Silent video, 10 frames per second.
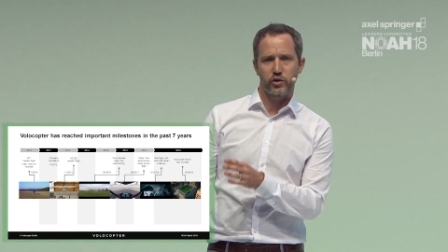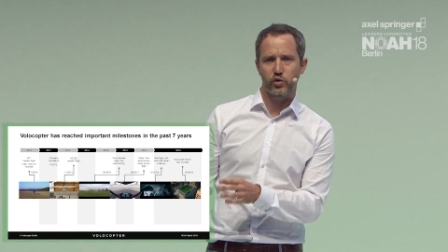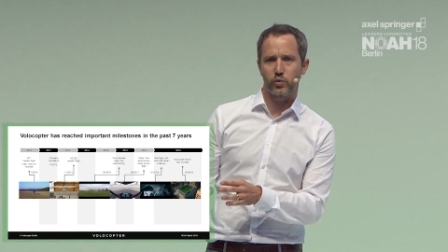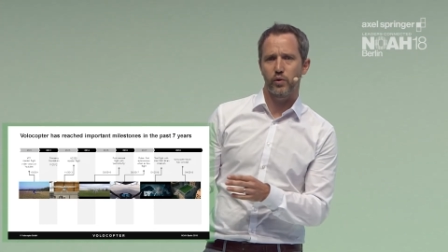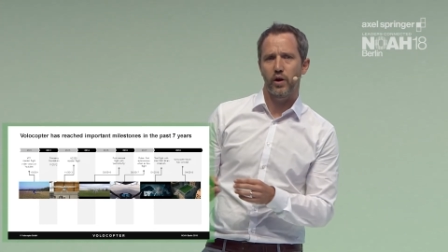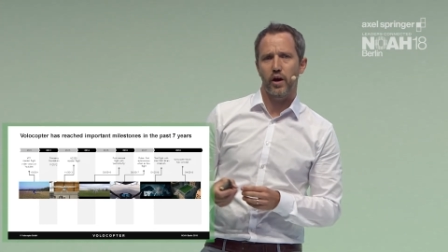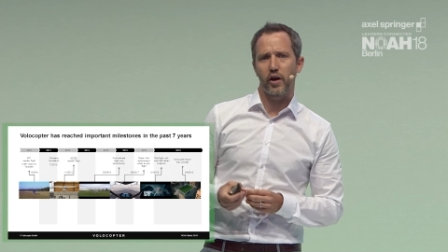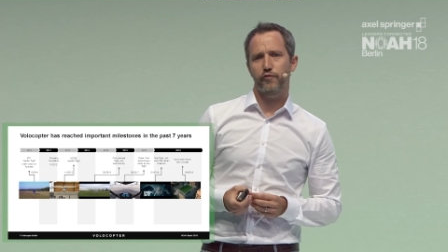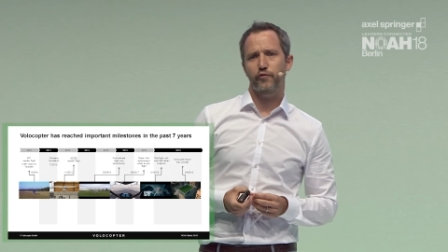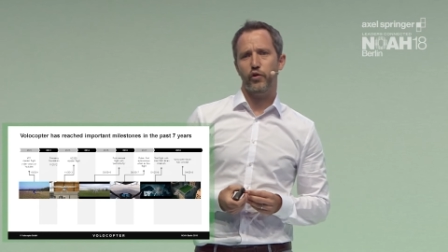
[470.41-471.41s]
to
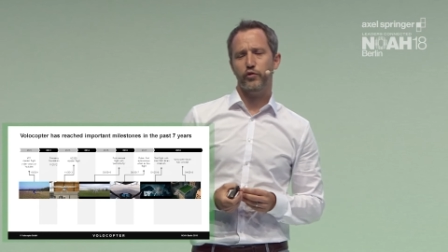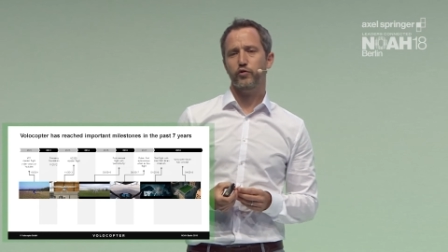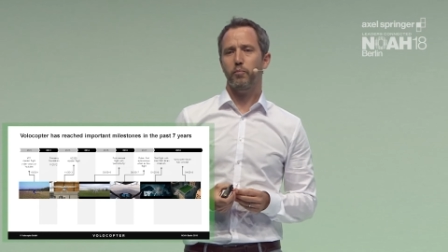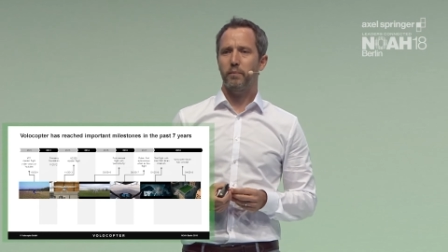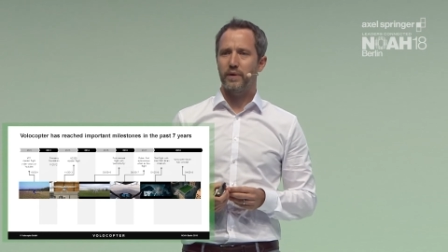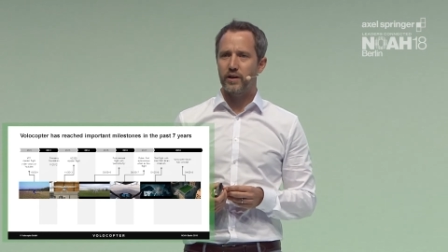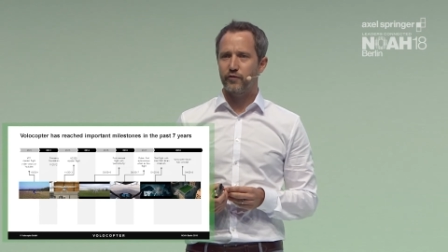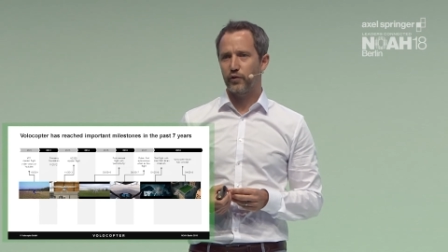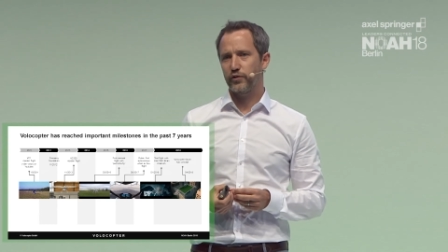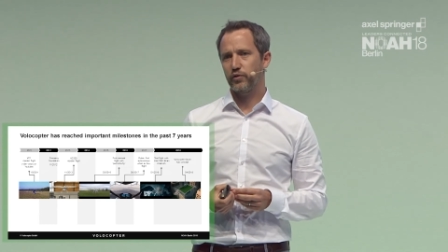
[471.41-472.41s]
a first
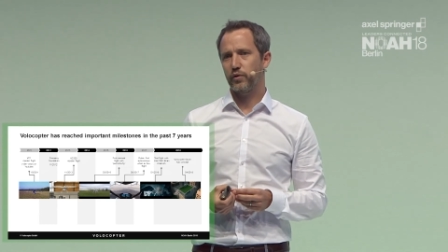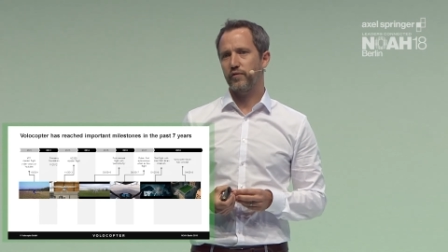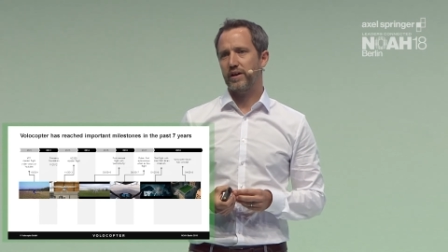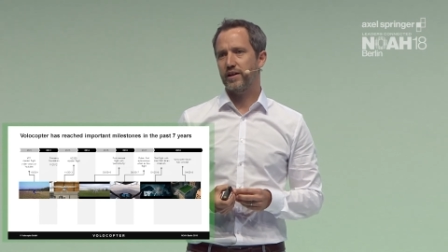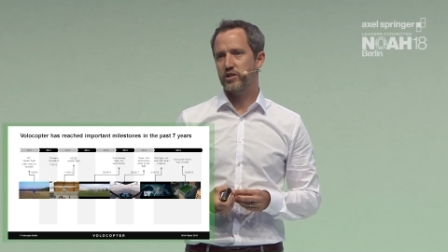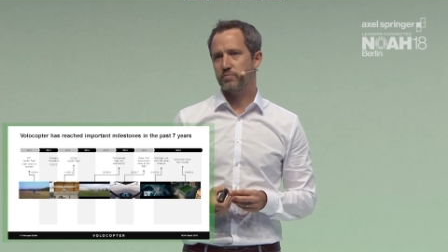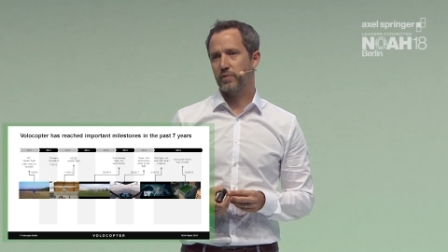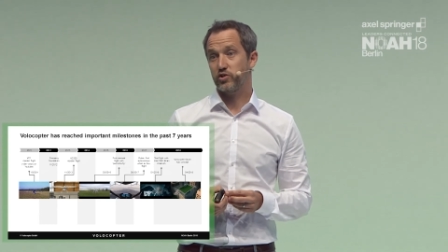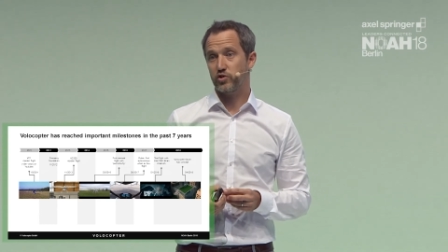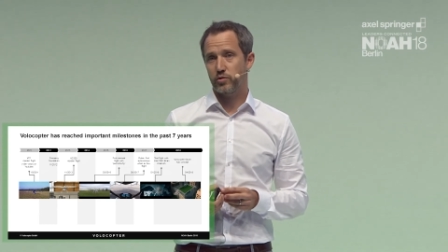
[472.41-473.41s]
meaningful certification
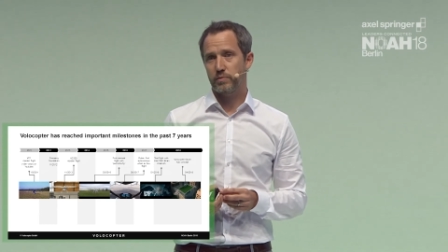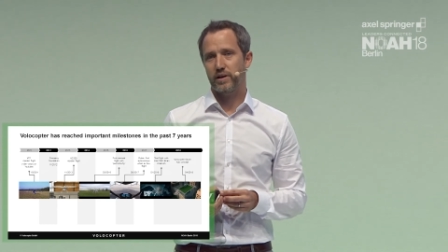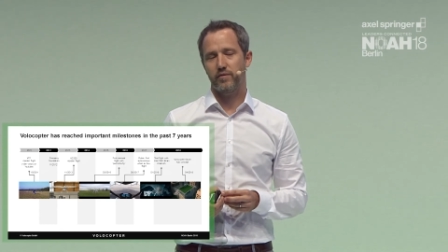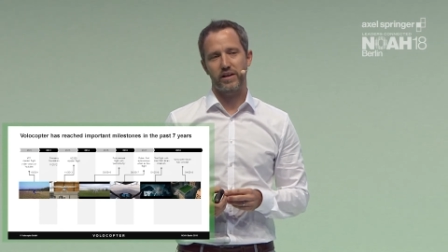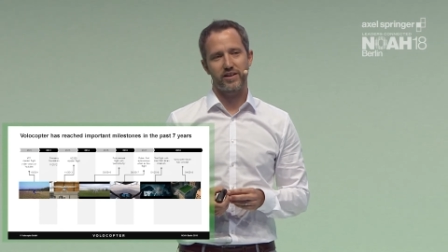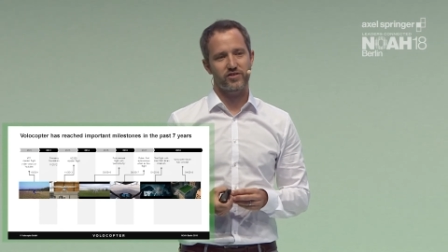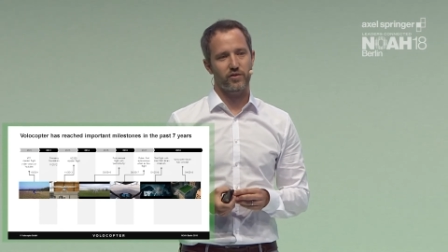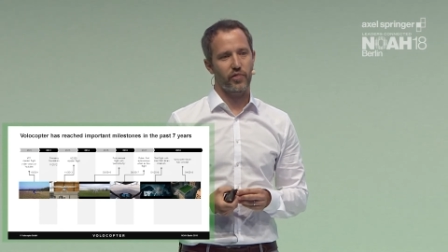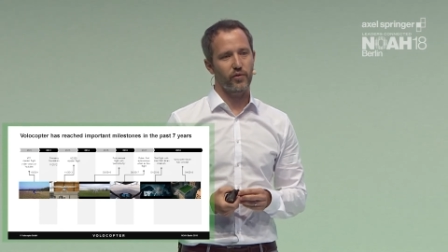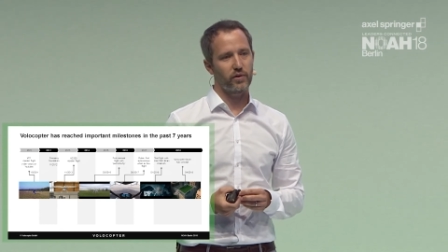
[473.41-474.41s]
by German aviation
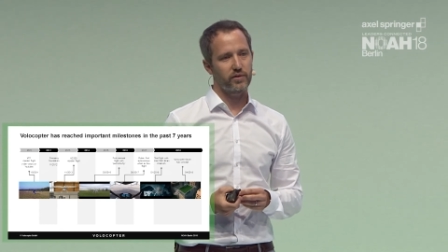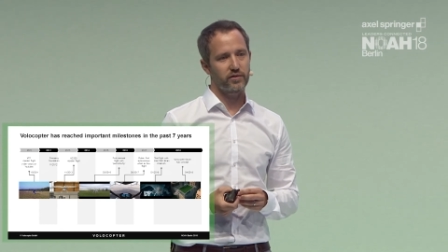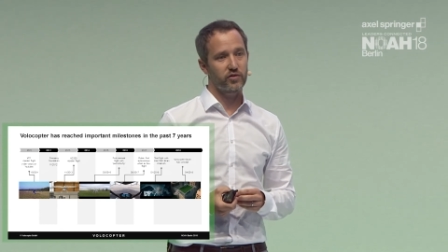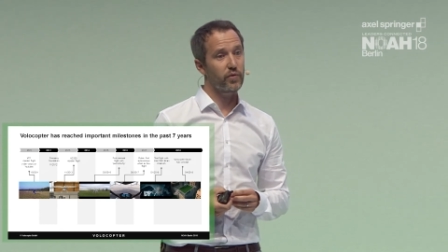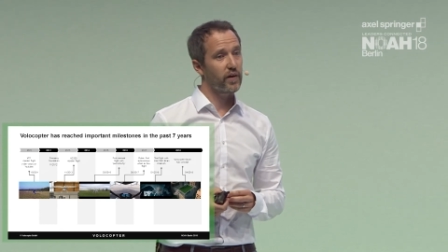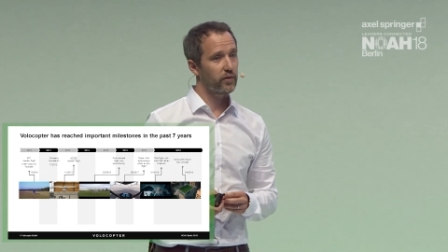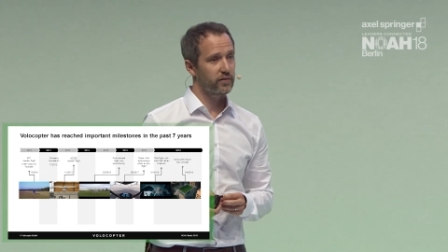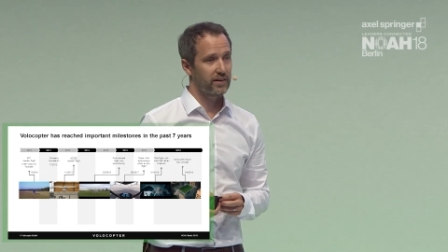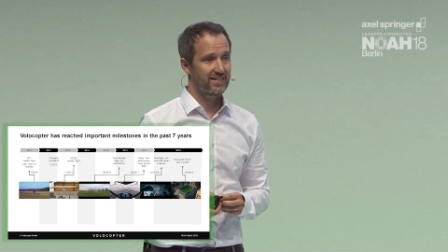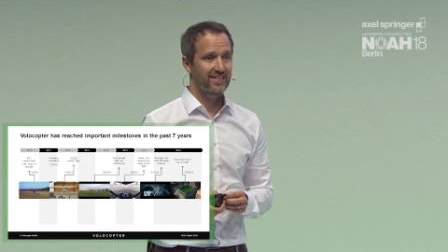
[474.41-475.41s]
authorities in two
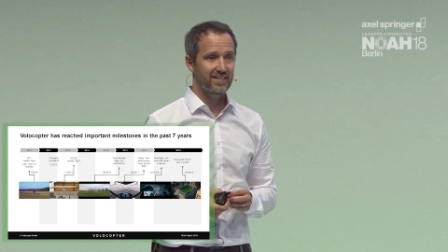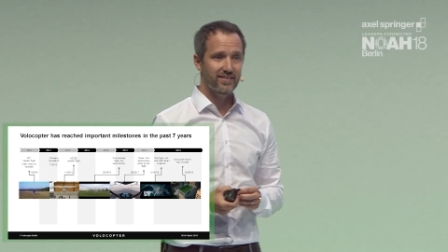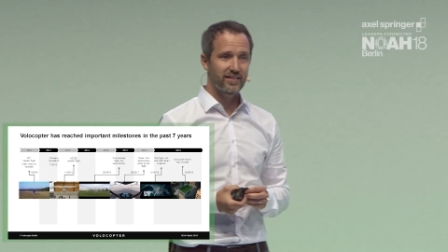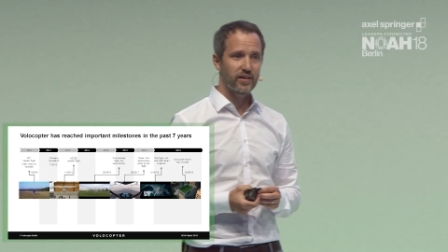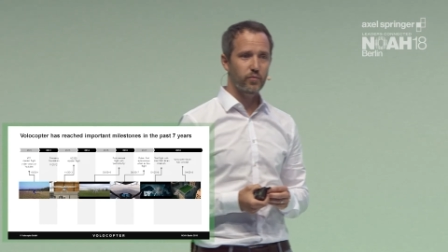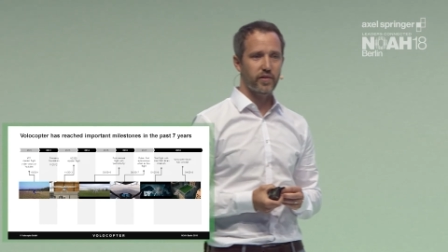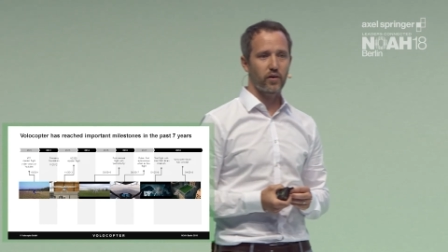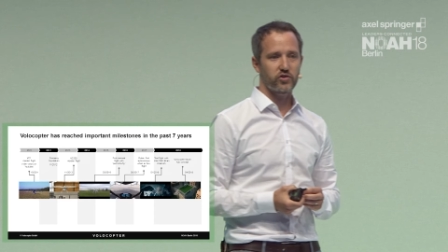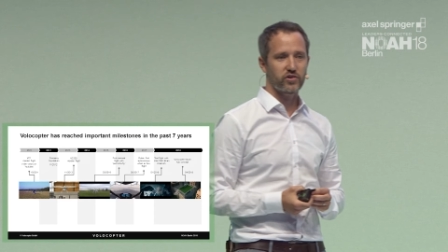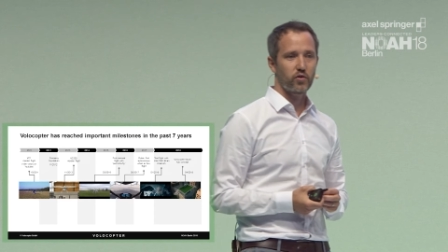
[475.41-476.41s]
thousand sixteen with
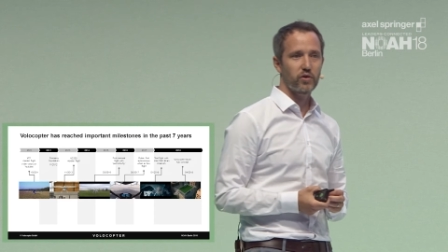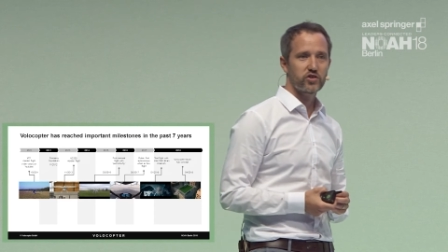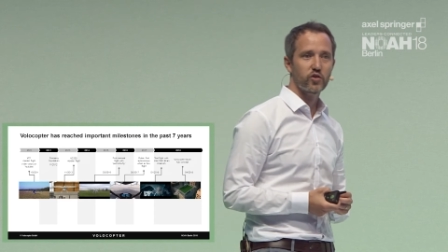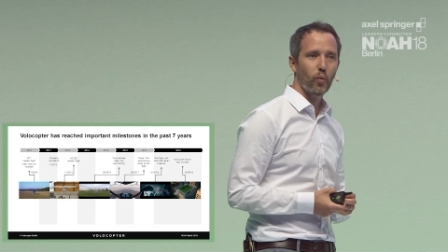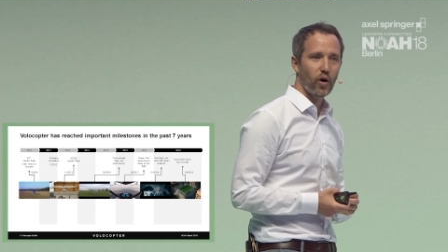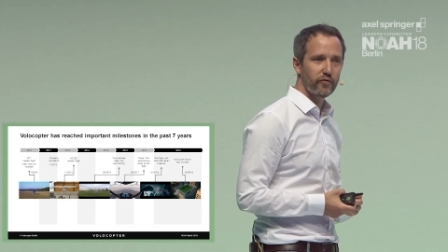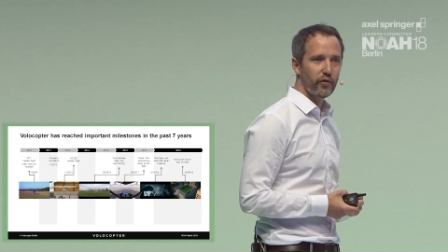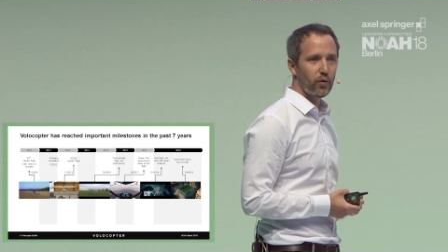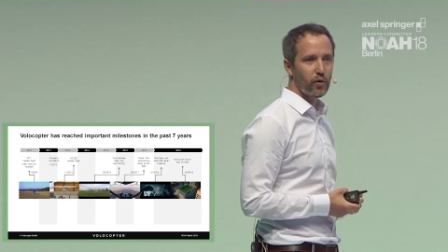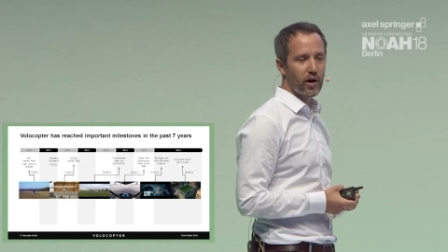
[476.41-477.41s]
our Generation one
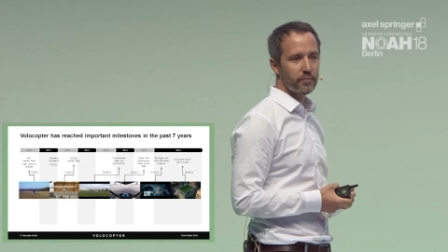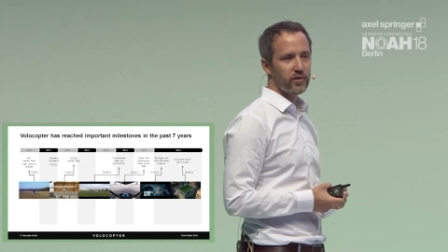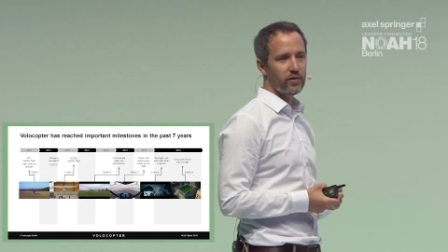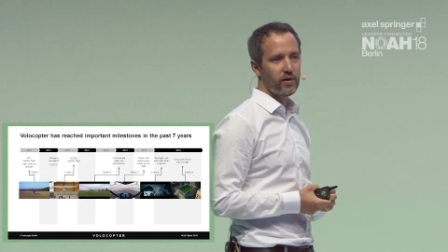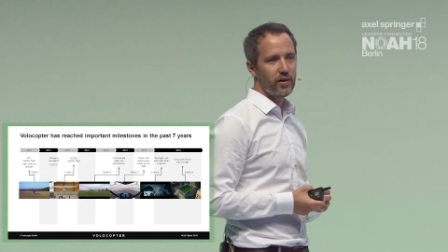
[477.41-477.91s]
Volocopter.